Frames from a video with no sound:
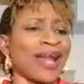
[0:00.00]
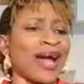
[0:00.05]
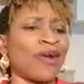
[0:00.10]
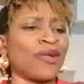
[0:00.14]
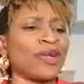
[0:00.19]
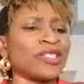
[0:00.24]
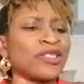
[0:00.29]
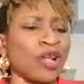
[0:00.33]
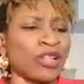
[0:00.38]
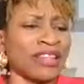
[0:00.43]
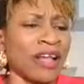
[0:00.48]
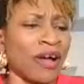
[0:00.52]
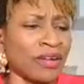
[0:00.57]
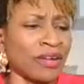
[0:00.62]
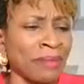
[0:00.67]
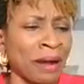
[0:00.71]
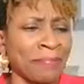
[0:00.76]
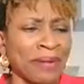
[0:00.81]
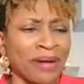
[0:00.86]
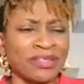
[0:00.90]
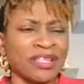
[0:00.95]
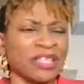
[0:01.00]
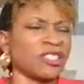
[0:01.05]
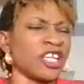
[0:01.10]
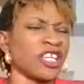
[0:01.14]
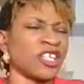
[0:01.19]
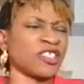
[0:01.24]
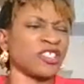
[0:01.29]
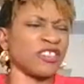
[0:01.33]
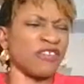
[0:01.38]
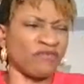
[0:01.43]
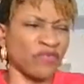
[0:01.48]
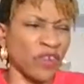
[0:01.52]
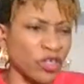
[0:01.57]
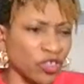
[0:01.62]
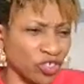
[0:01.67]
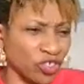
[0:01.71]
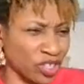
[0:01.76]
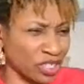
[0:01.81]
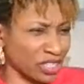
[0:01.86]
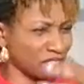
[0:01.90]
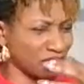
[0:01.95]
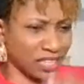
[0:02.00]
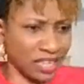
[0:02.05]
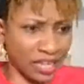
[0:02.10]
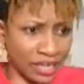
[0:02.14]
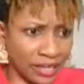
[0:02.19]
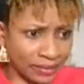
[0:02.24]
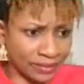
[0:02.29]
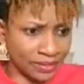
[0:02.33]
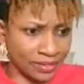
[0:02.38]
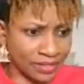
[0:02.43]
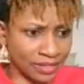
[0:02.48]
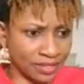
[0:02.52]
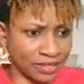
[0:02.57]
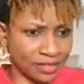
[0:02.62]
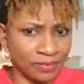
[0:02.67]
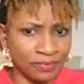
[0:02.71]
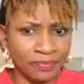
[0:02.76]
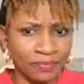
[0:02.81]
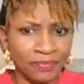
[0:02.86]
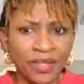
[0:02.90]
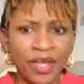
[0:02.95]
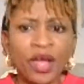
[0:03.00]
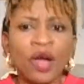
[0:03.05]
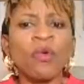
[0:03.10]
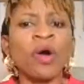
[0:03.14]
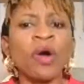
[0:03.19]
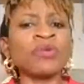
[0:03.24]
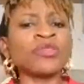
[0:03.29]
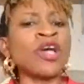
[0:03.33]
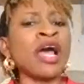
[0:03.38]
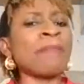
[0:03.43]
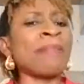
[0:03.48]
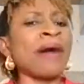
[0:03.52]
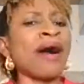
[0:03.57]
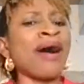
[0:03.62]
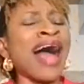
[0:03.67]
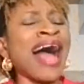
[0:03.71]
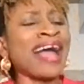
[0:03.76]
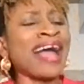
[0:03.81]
I always tell them about executive functioning skills. When we talk about